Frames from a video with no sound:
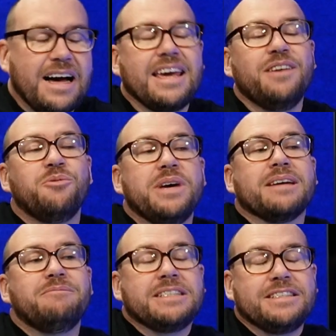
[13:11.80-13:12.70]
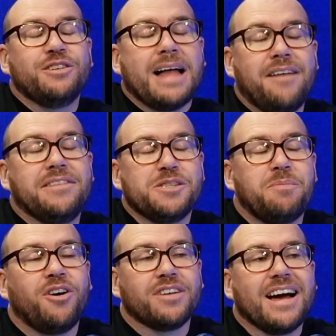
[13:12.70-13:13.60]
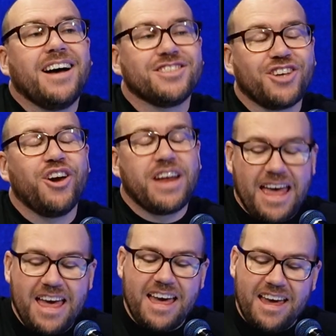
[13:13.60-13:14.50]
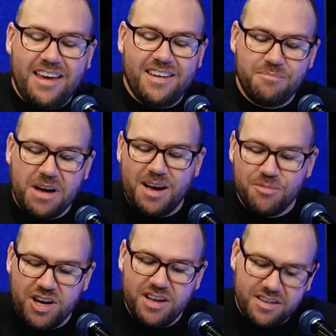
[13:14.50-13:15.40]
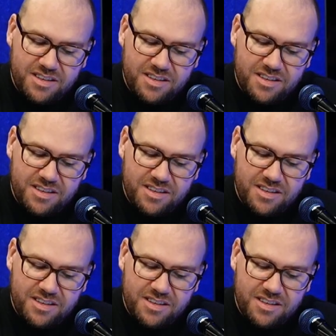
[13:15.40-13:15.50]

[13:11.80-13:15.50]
lucky that we can still have this podcast go to air, Barbara.